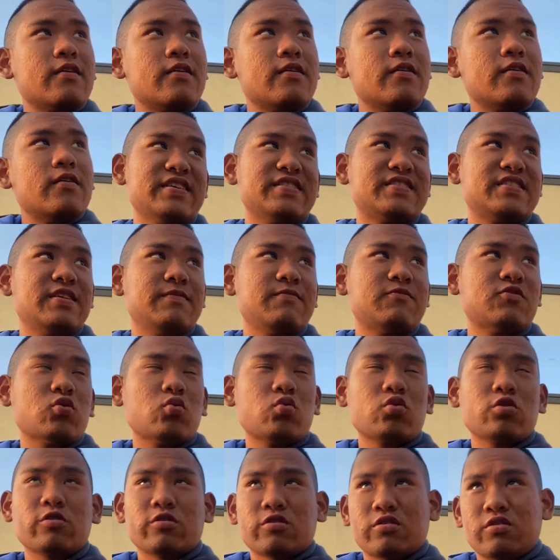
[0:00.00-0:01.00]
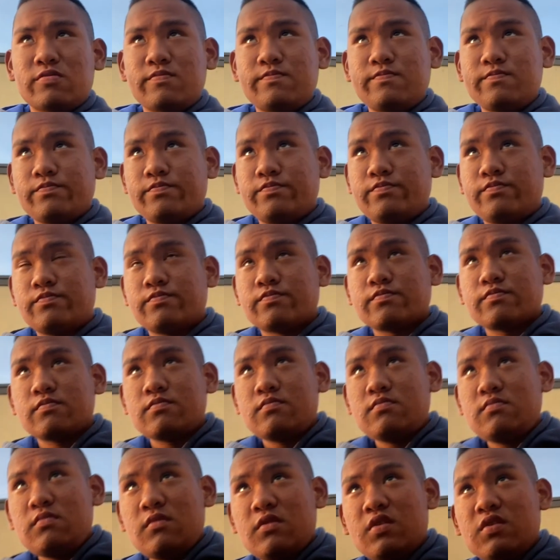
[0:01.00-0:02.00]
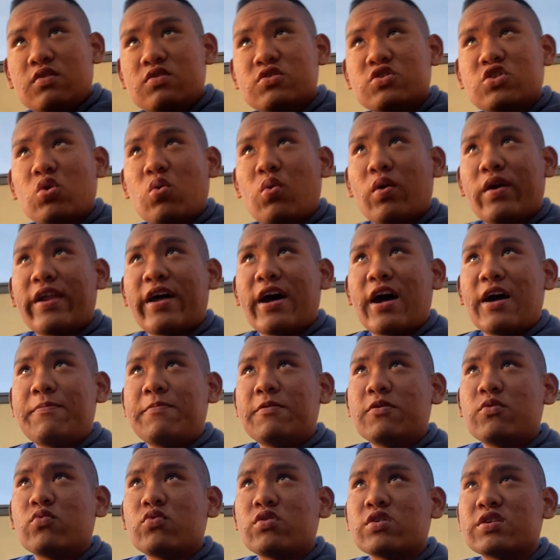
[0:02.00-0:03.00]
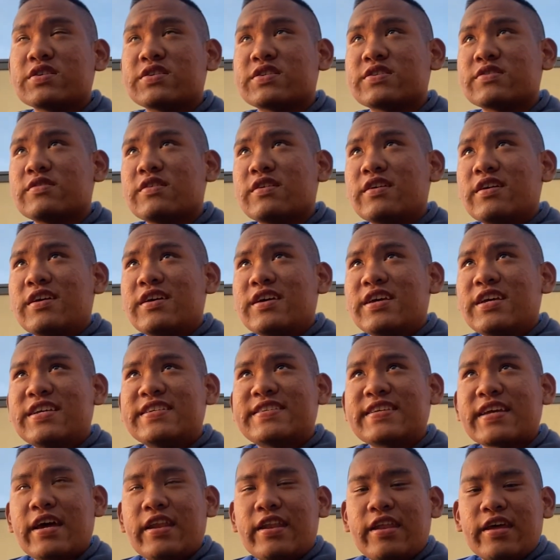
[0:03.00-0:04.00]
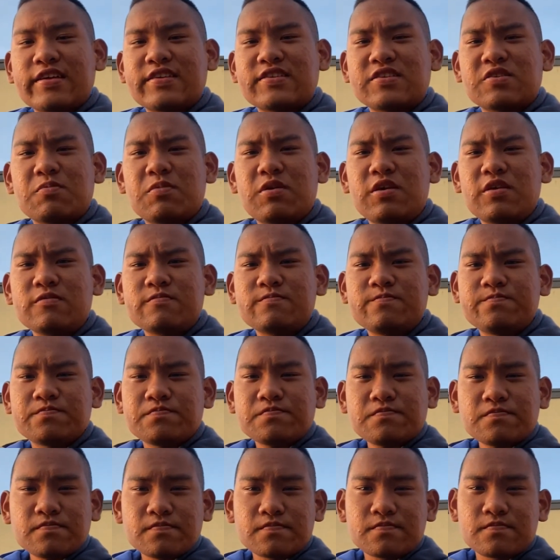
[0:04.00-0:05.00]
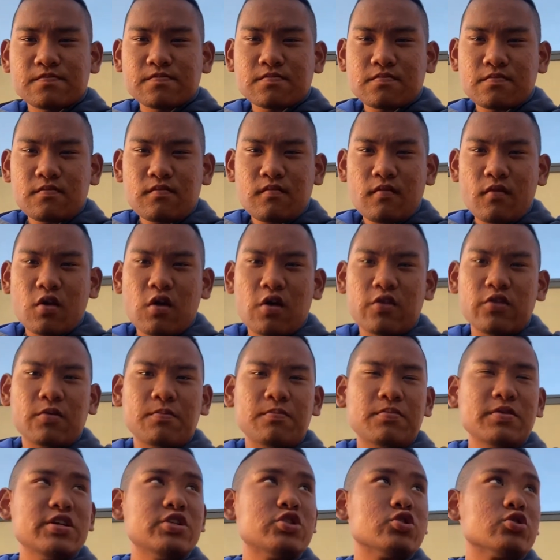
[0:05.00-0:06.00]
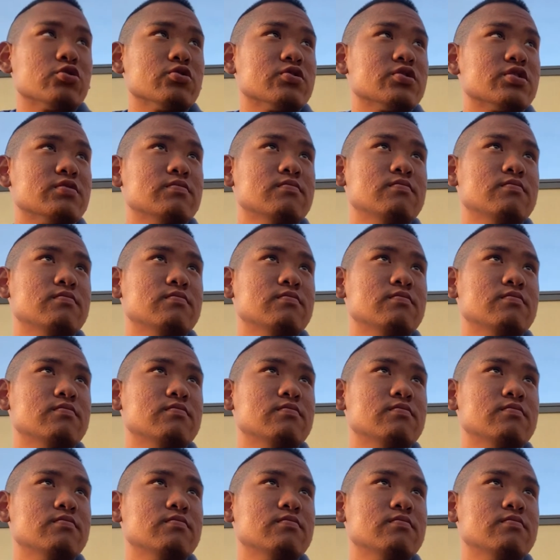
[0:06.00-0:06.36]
It seemed to work. So what happened was, he sat next to me on the bleachers,